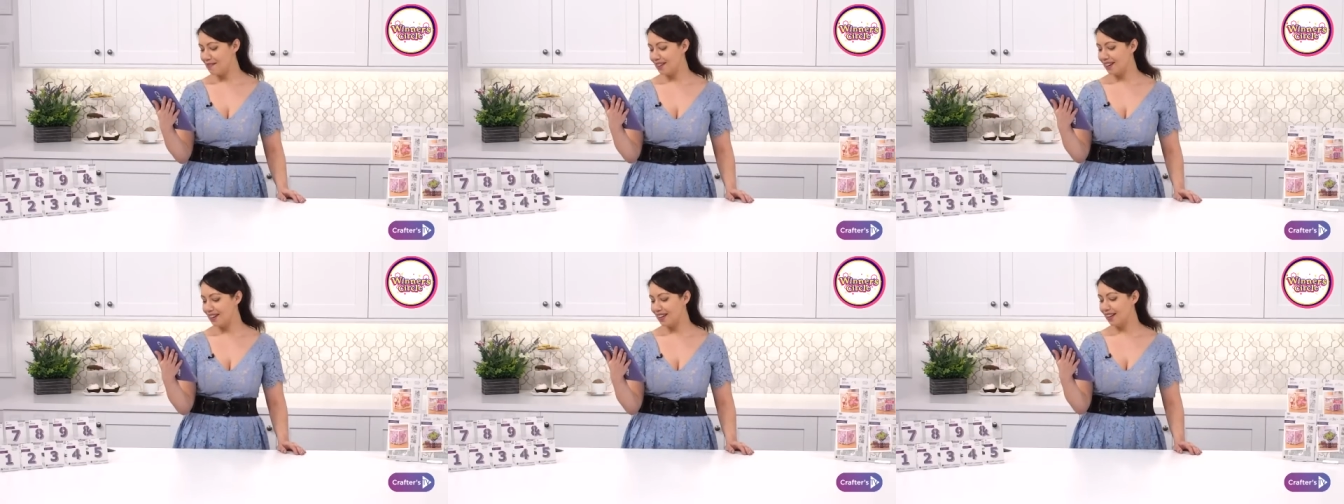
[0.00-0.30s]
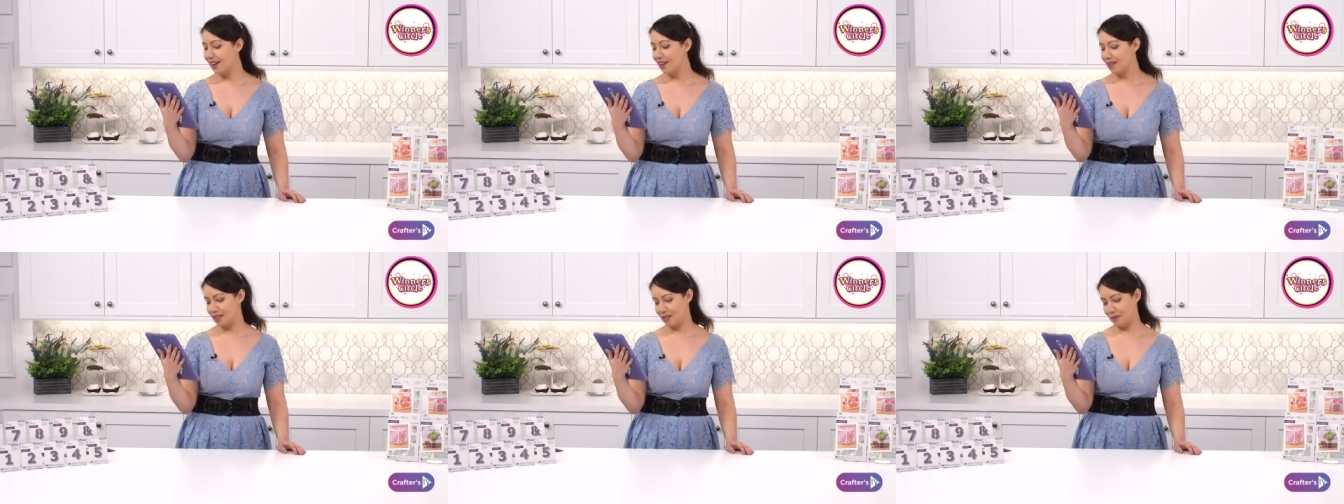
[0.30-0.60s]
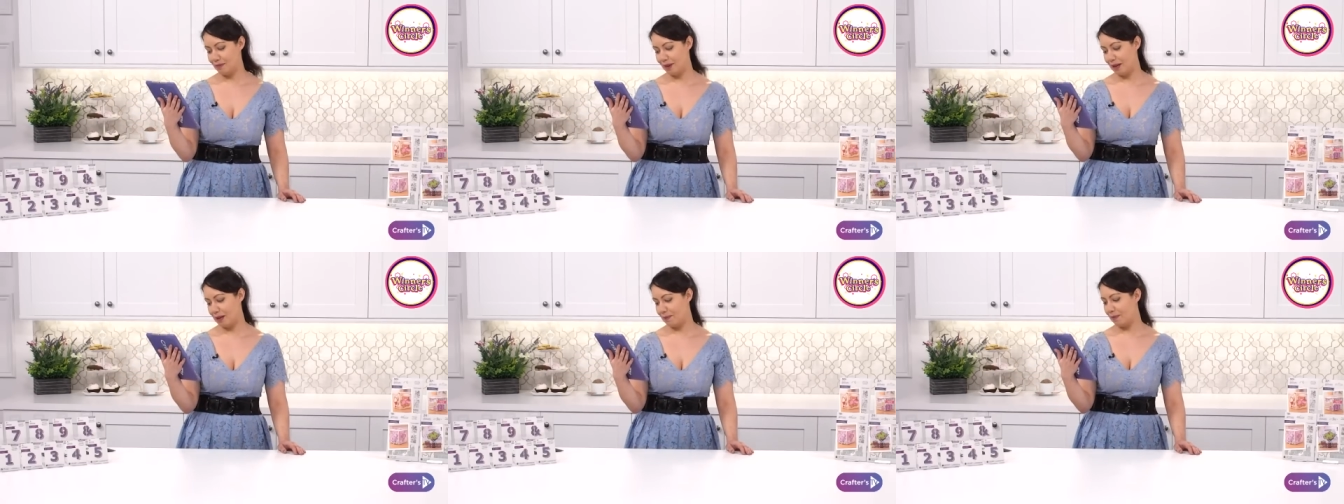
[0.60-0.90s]
Lots
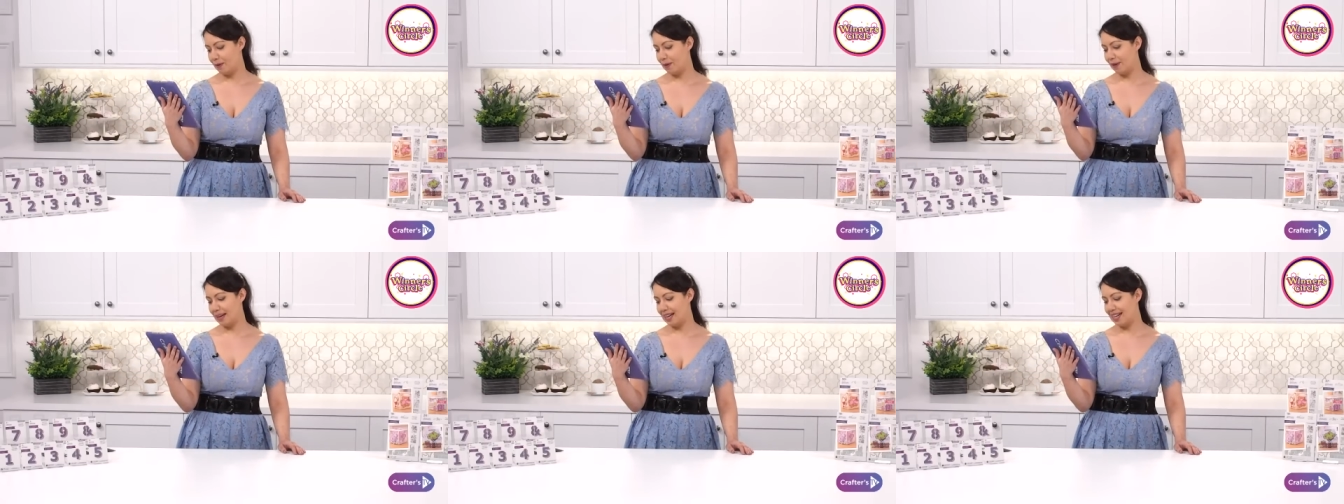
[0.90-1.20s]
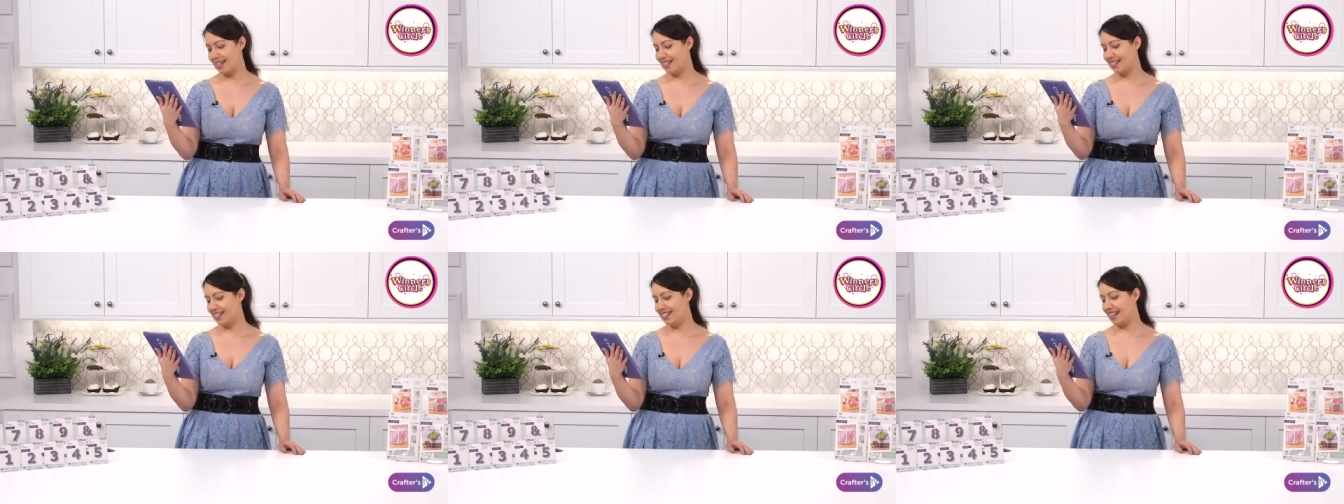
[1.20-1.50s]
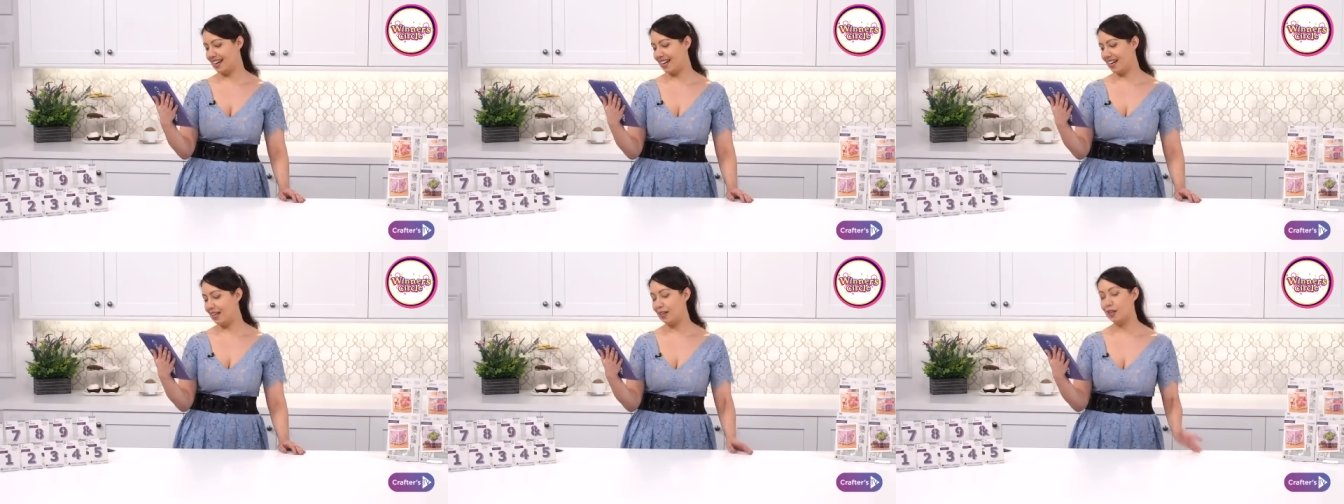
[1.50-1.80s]
of people in
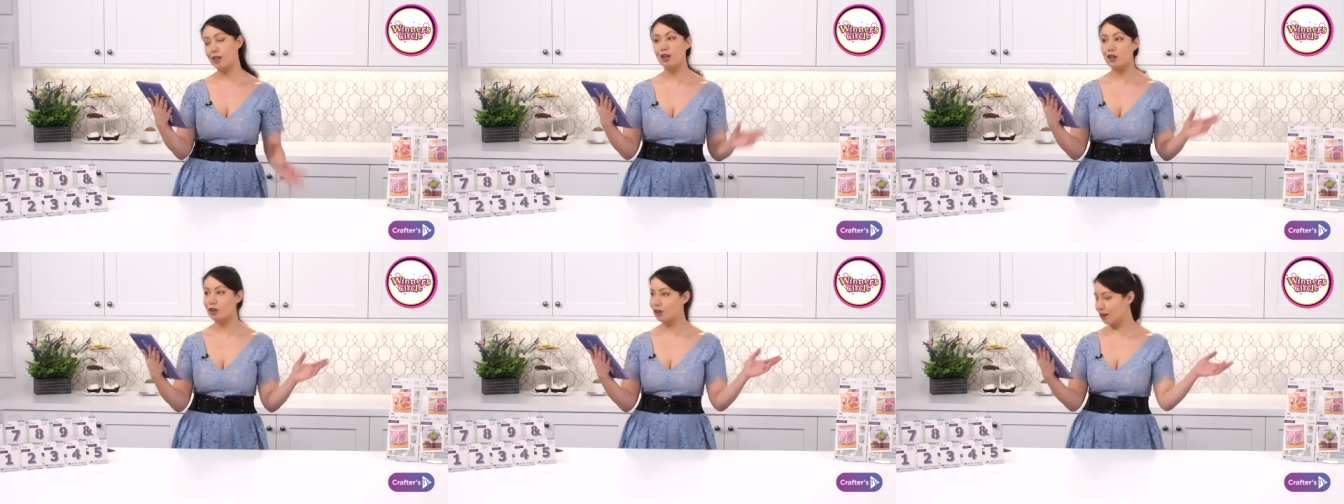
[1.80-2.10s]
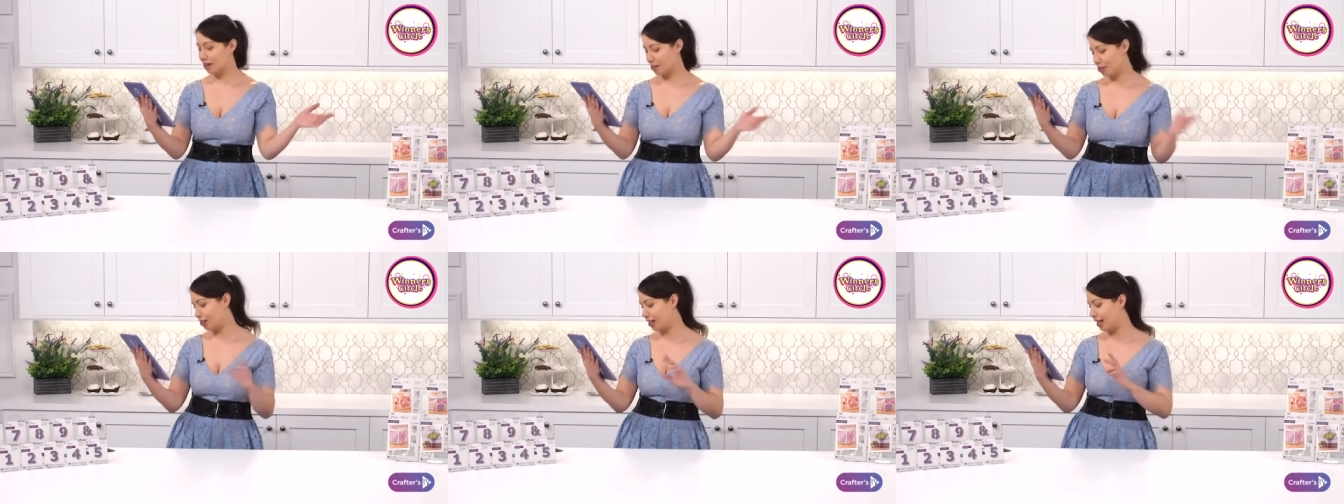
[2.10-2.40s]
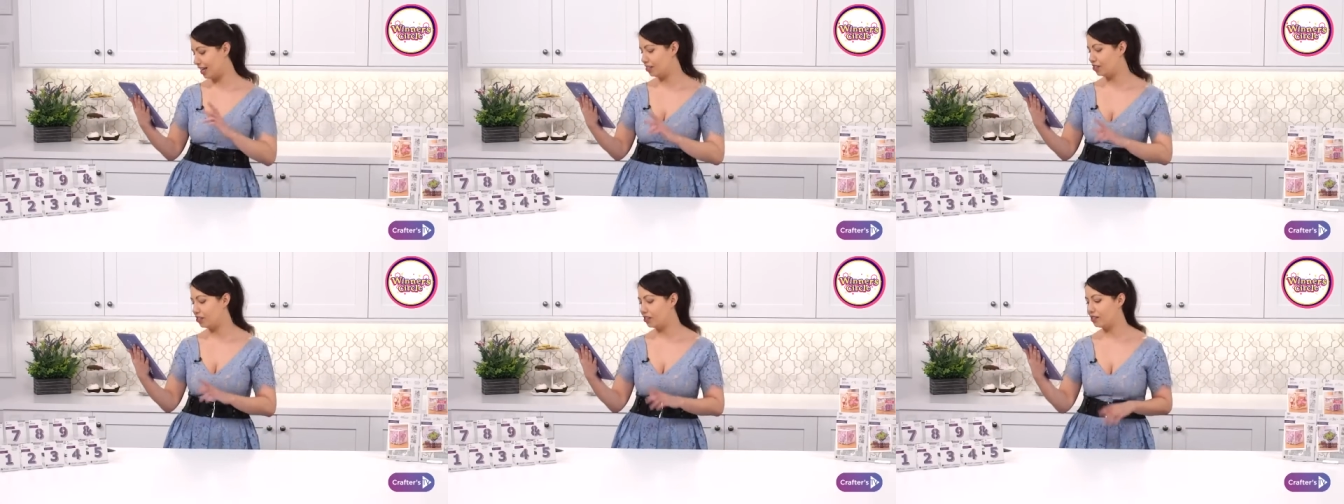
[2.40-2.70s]
saying,
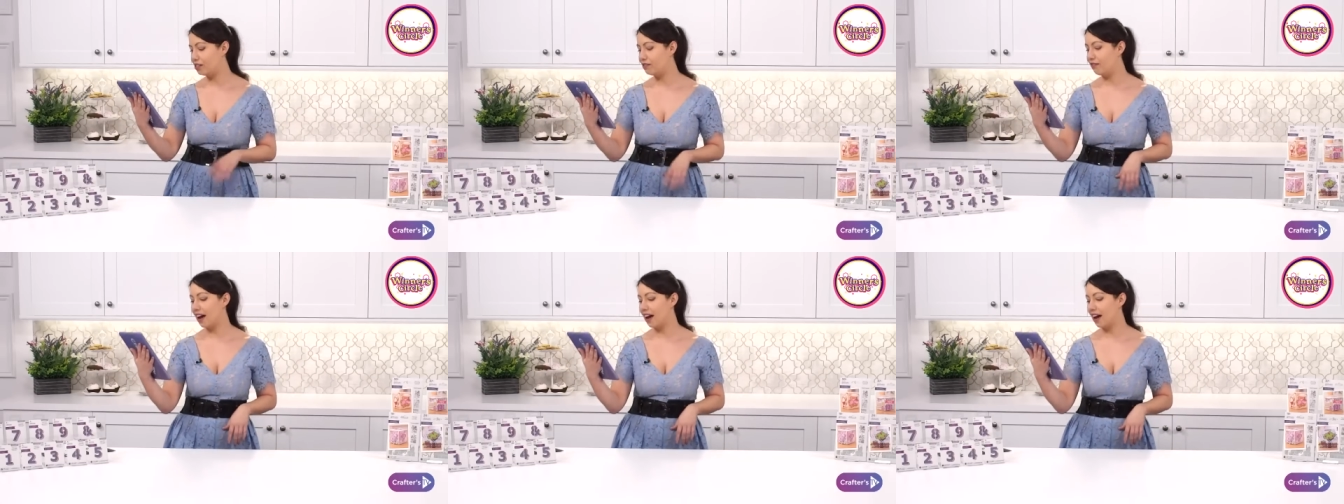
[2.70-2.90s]
congratulations.